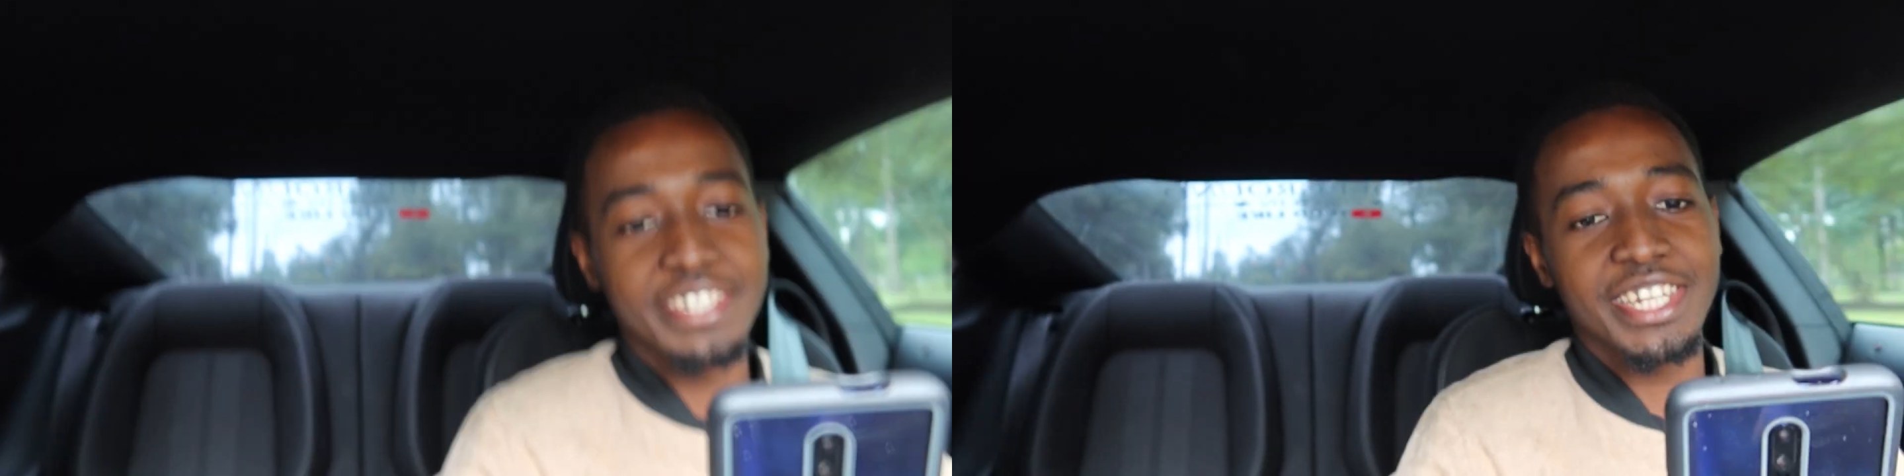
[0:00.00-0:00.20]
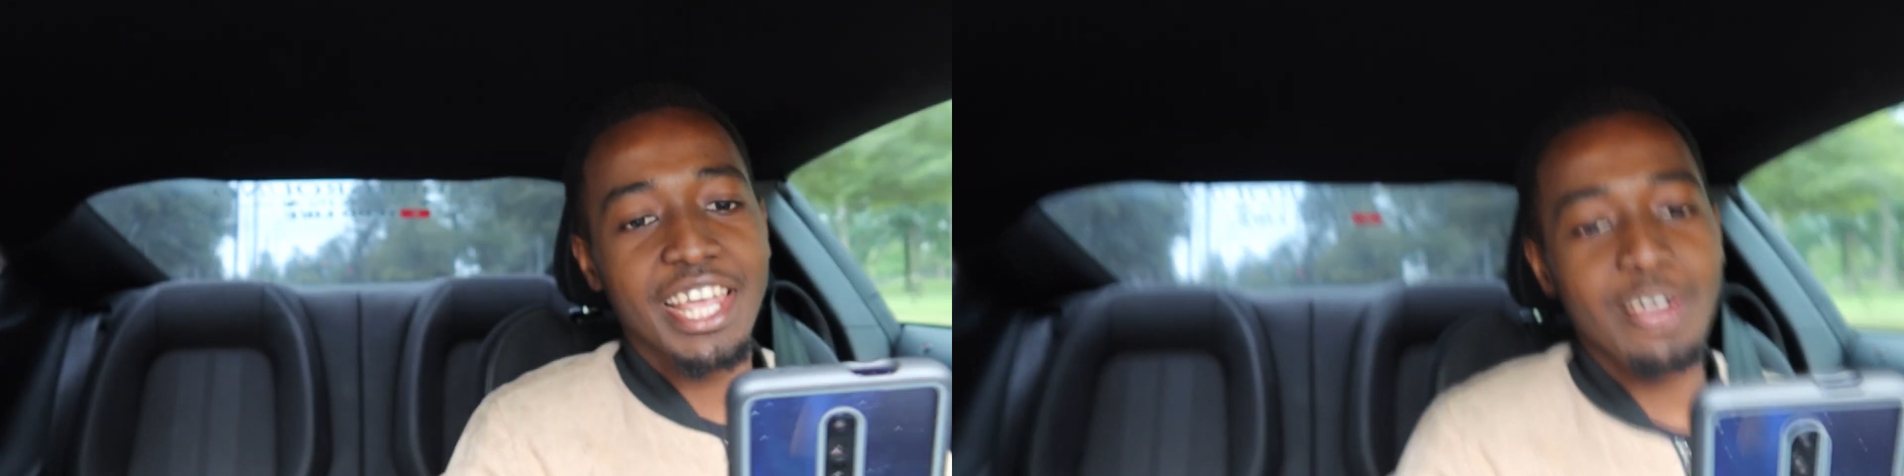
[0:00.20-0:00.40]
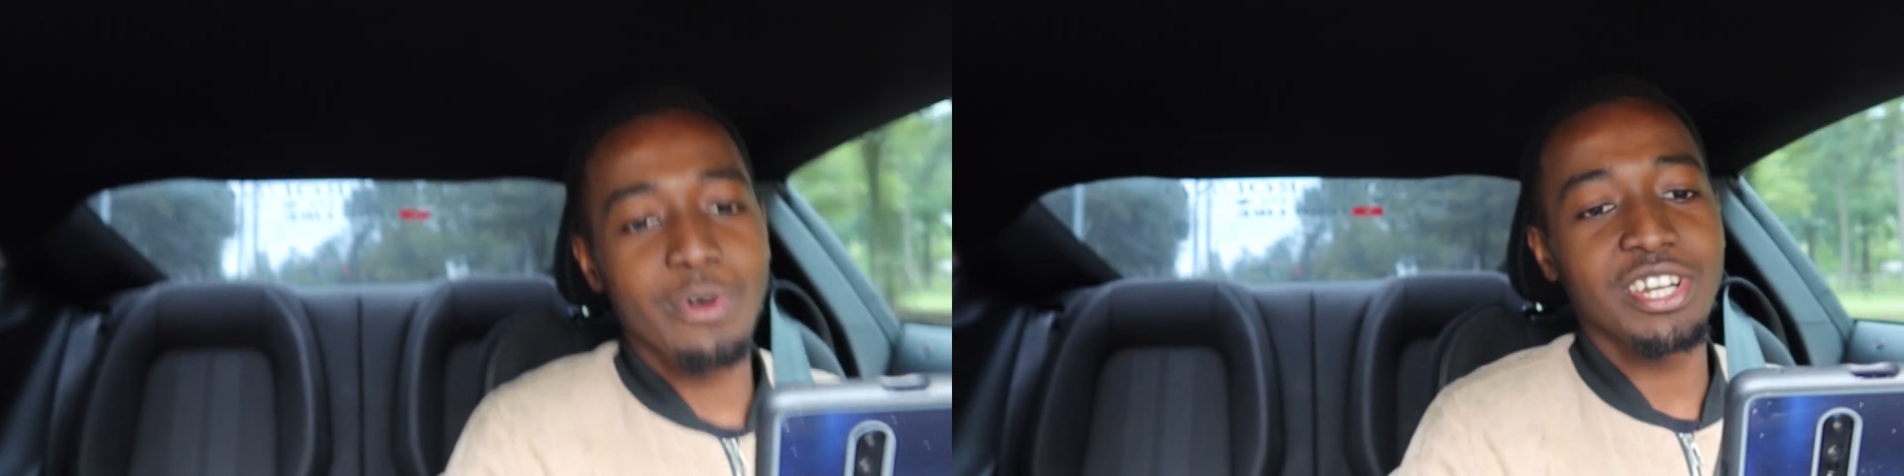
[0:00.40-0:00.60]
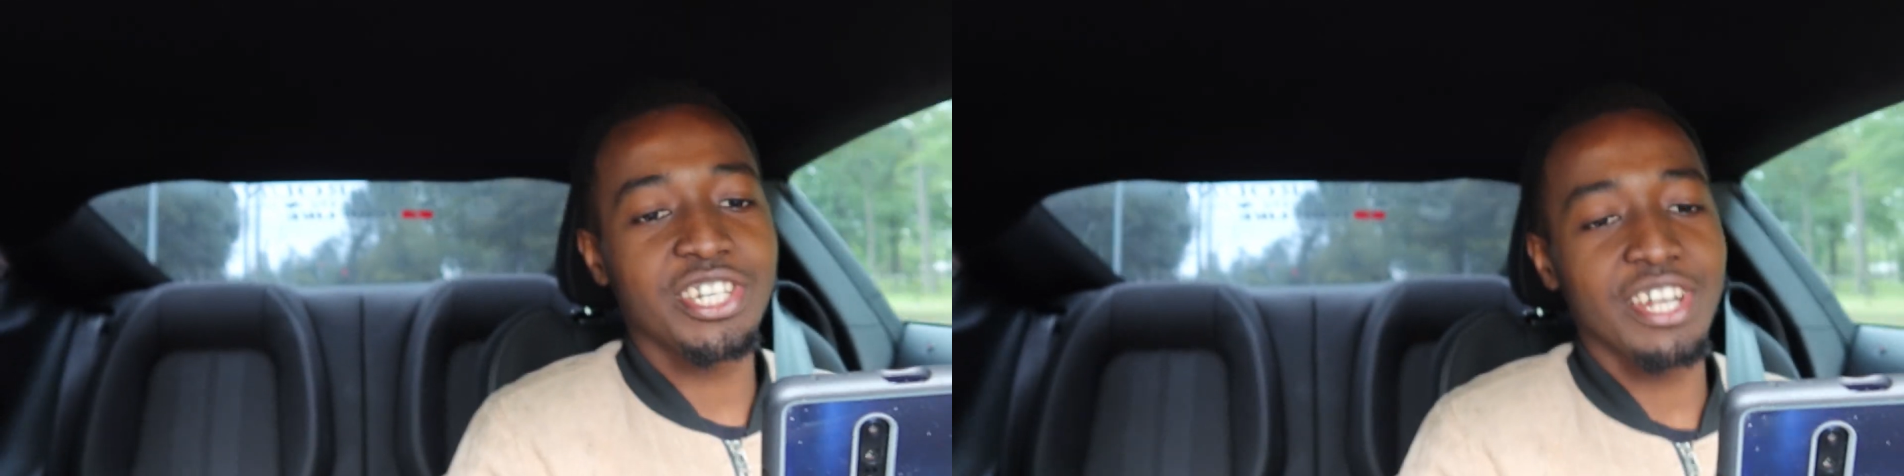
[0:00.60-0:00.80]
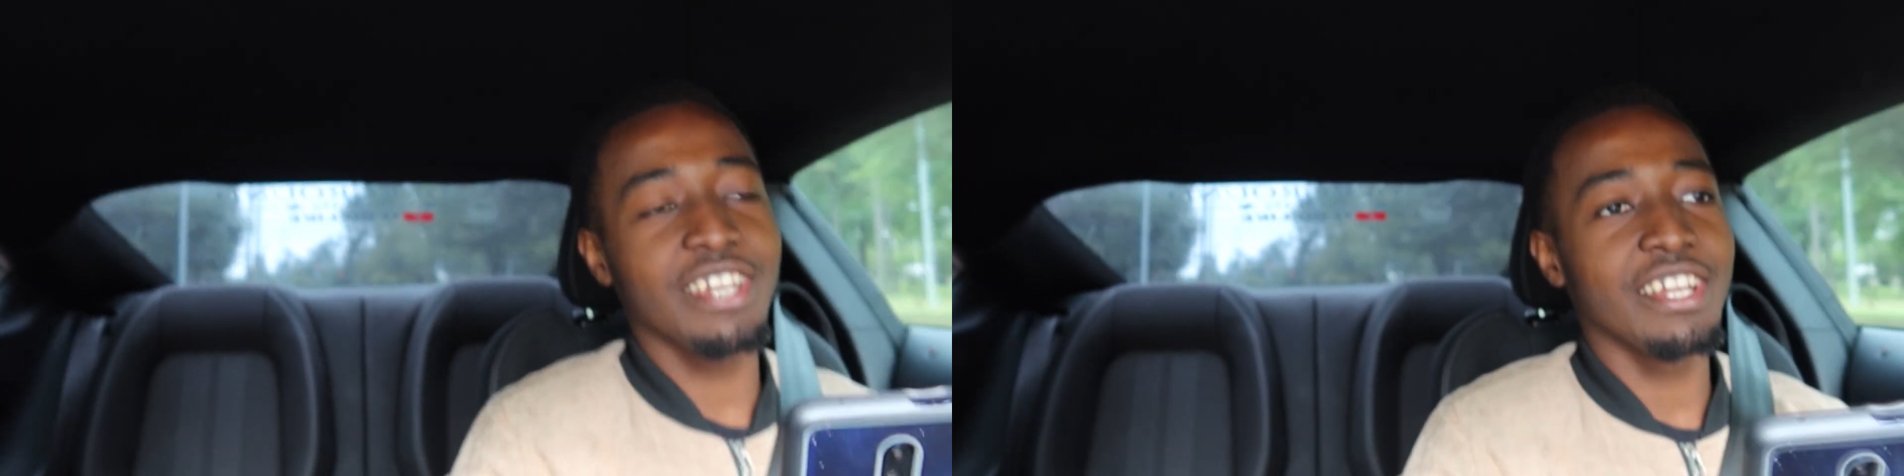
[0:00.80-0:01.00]
The second
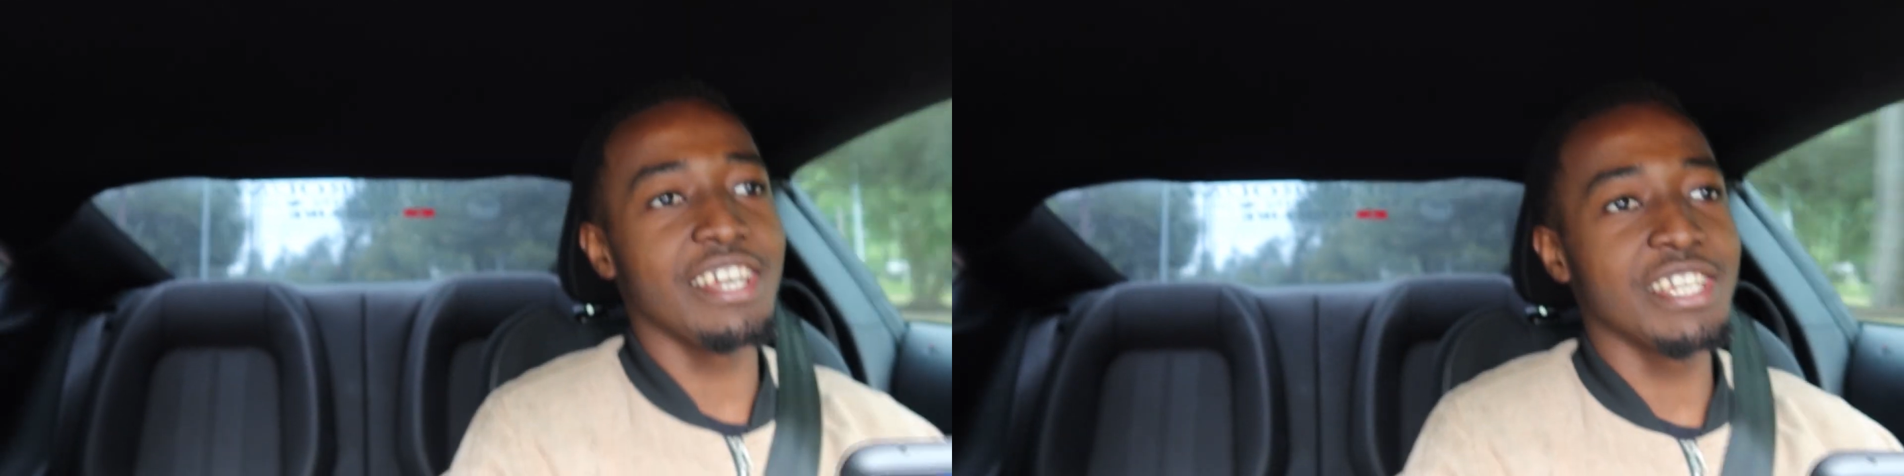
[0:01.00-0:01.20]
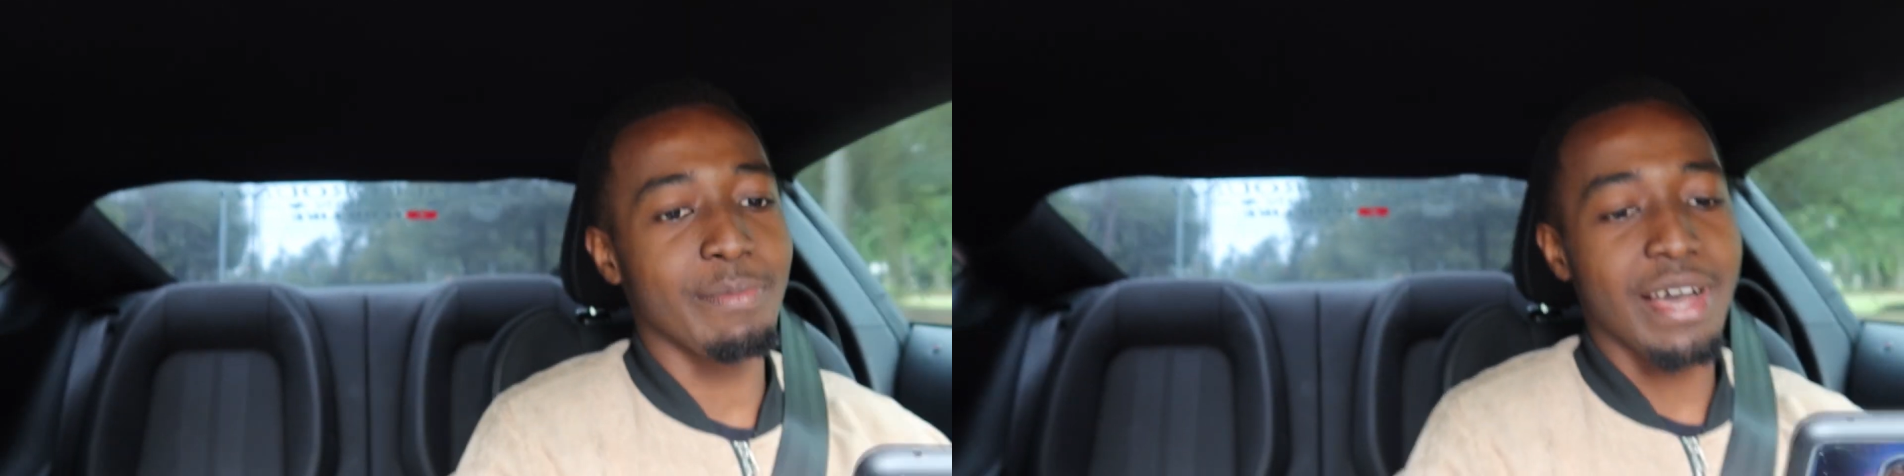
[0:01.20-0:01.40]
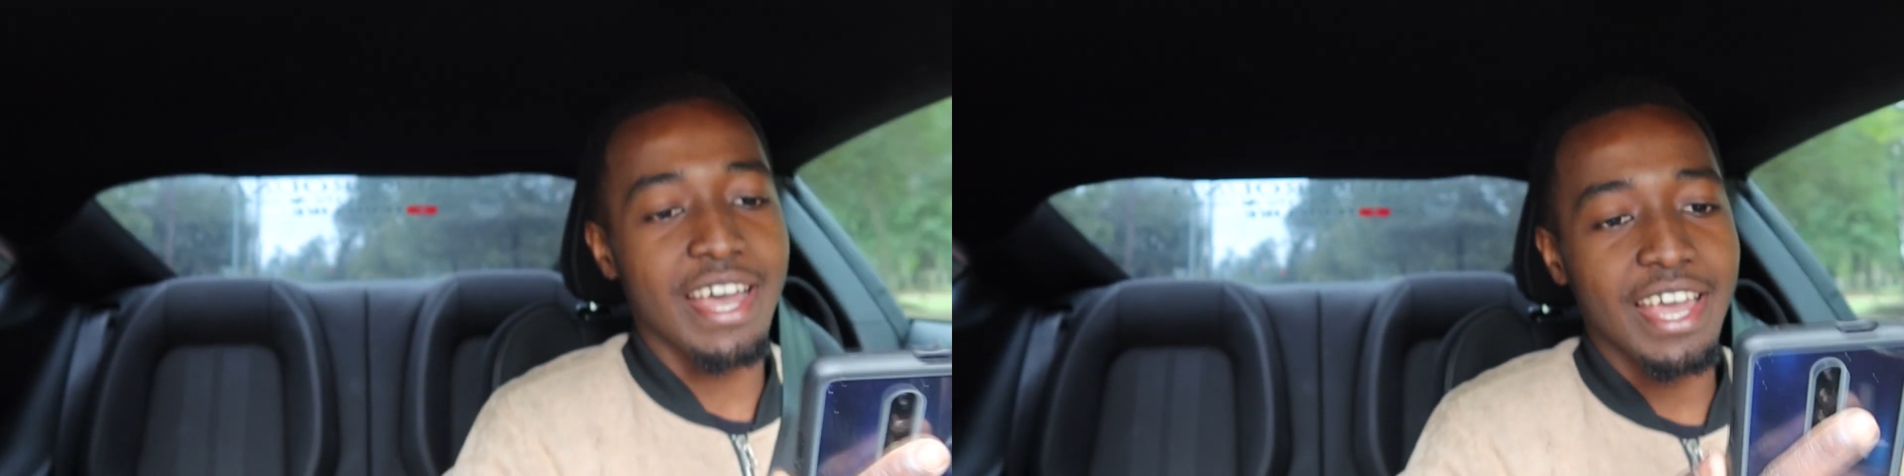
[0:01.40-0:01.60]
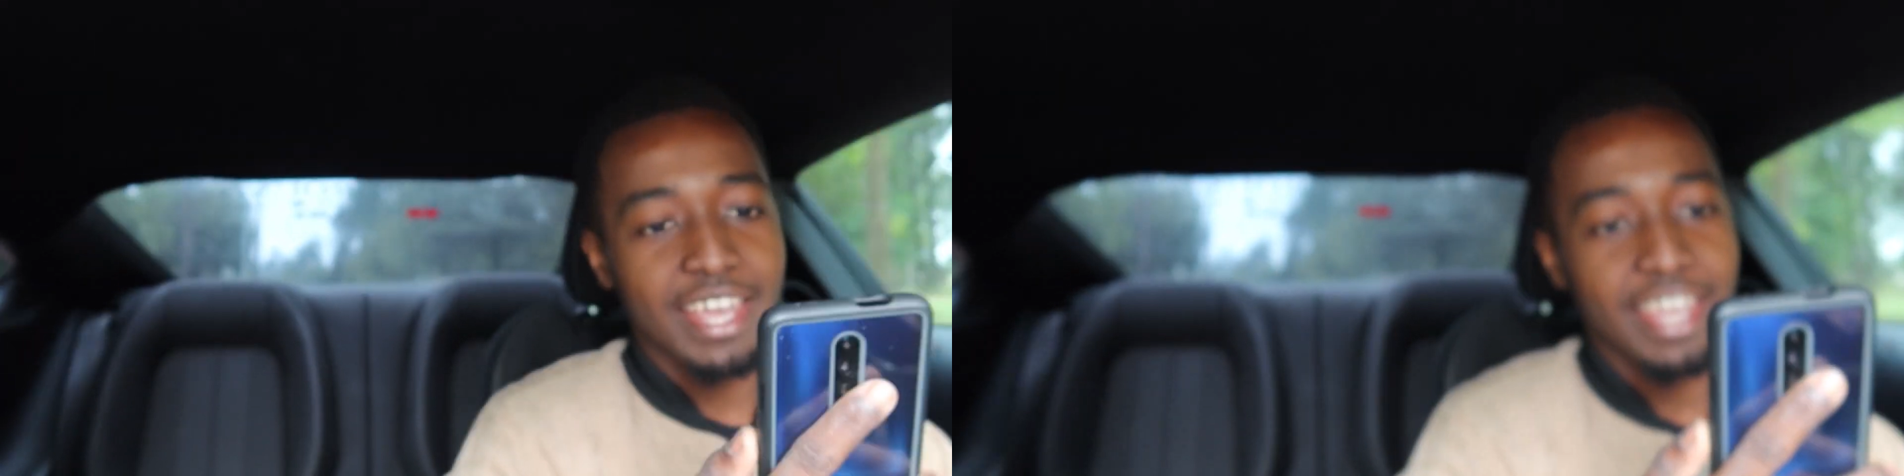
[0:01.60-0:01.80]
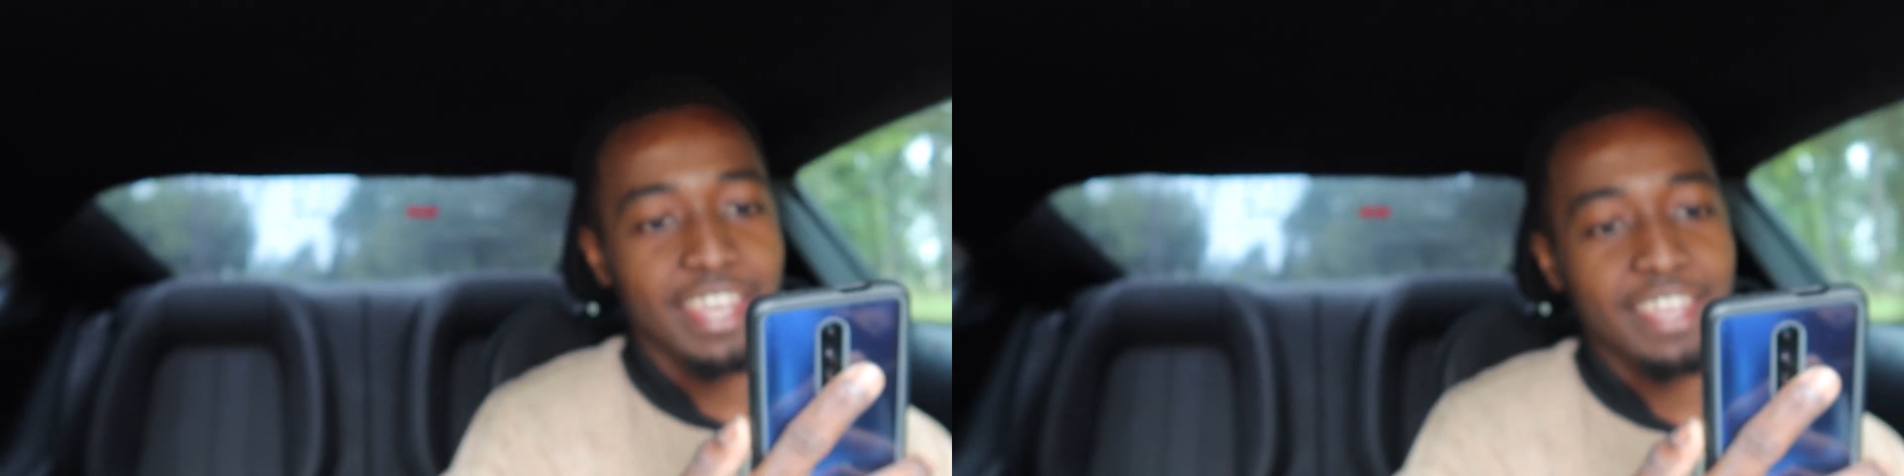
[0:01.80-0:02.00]
question is
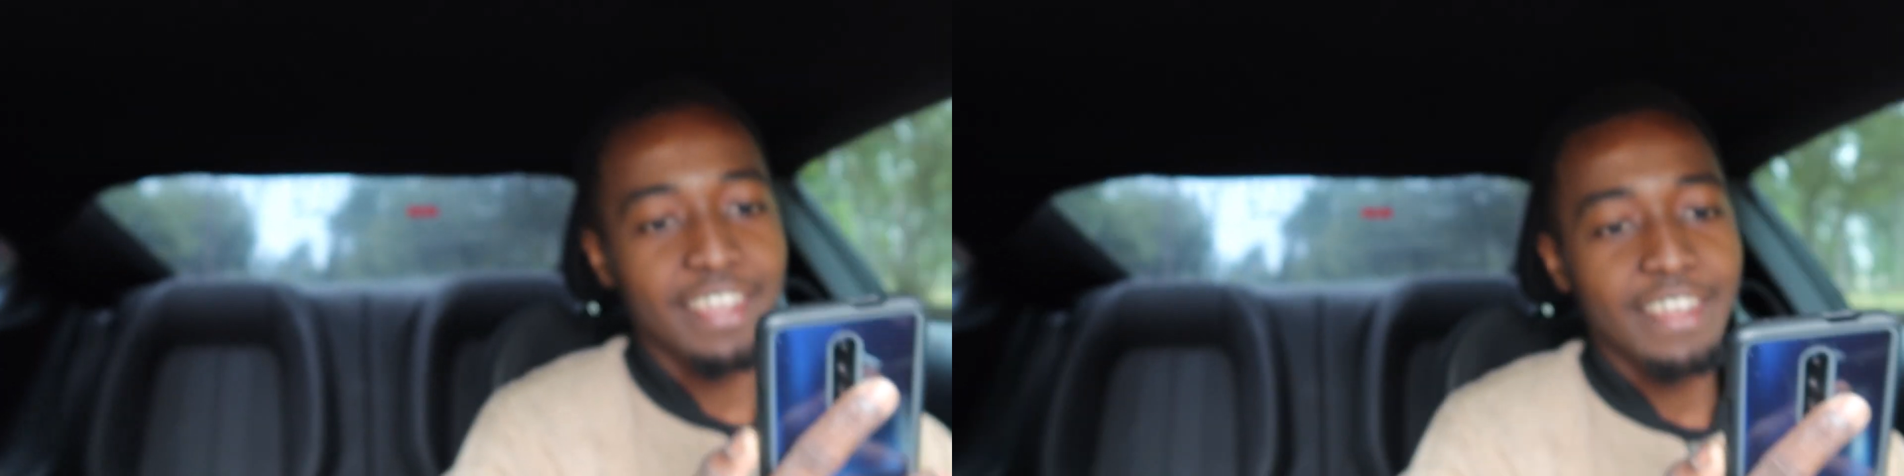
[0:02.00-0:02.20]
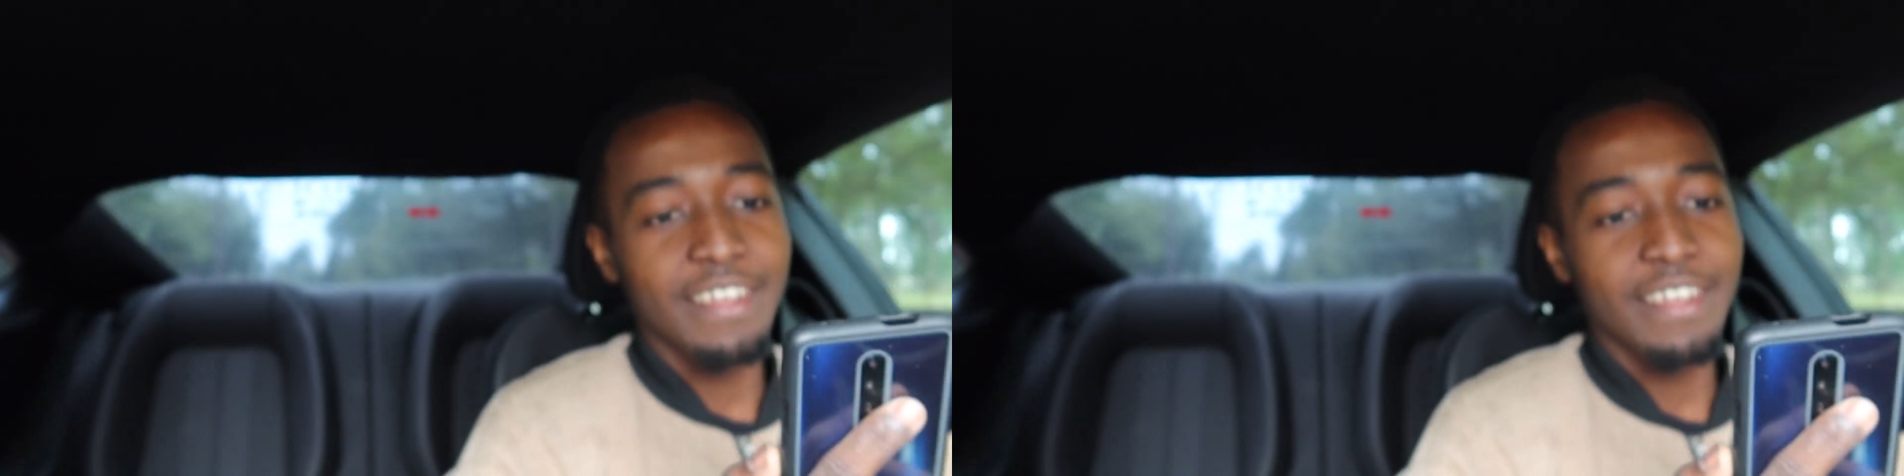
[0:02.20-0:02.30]
by